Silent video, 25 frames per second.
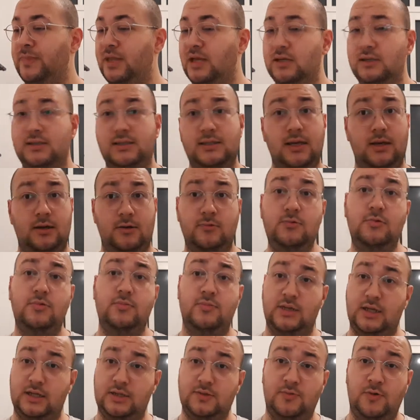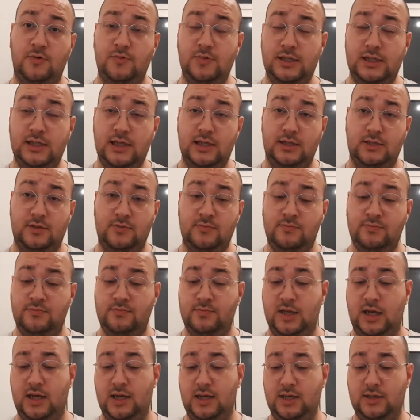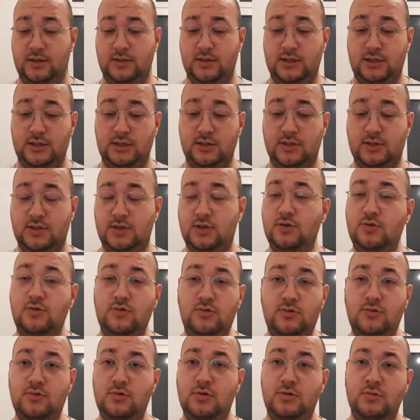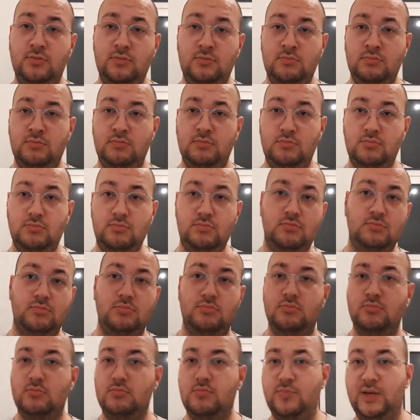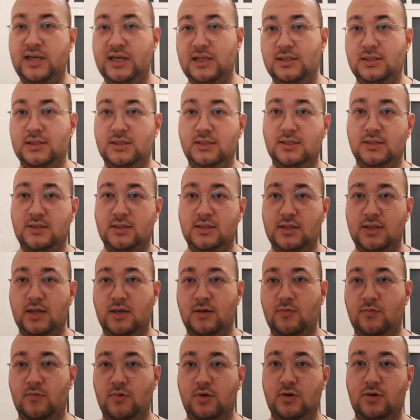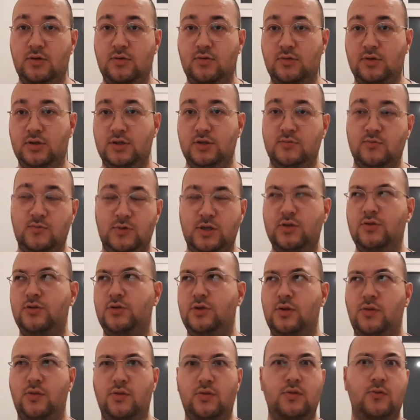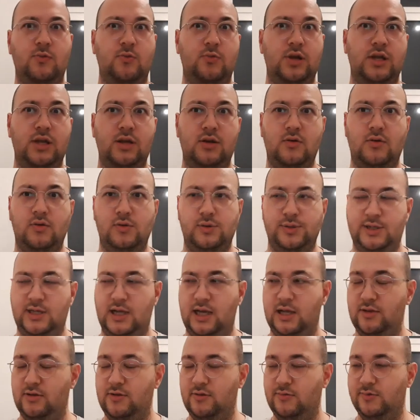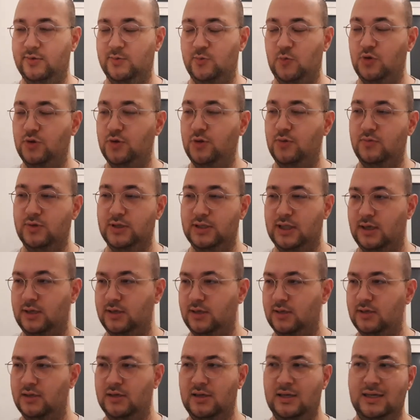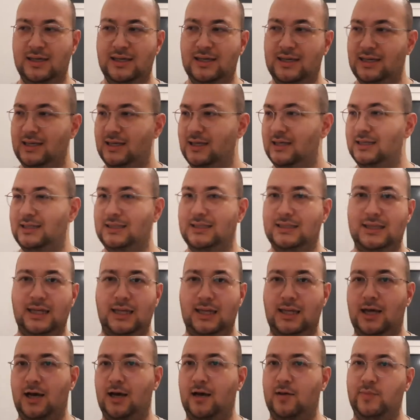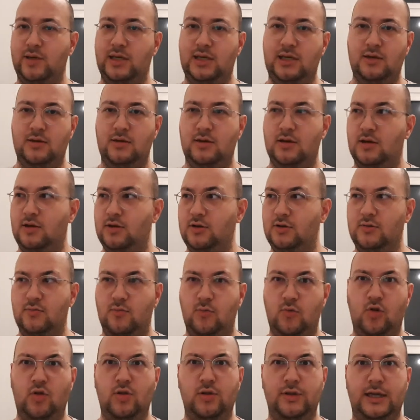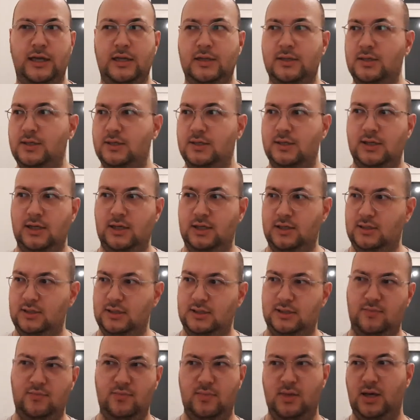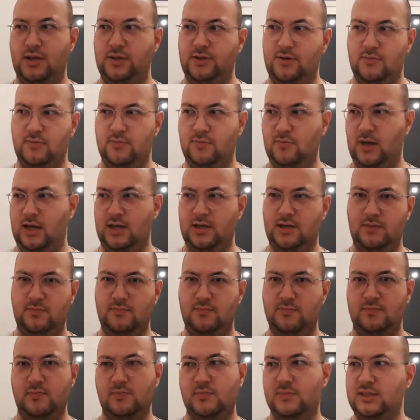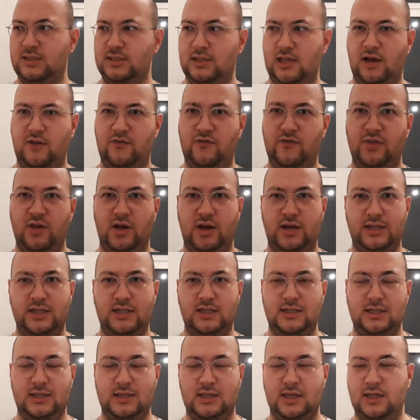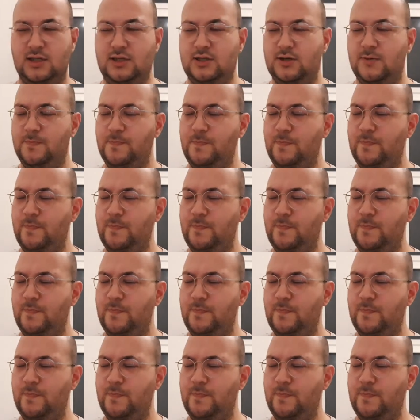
So that's what we did. Uh, the two pizzas that were ordered, we ordered three altogether. There was one that was like salami and walnuts and some other random stuff that I didn't touch.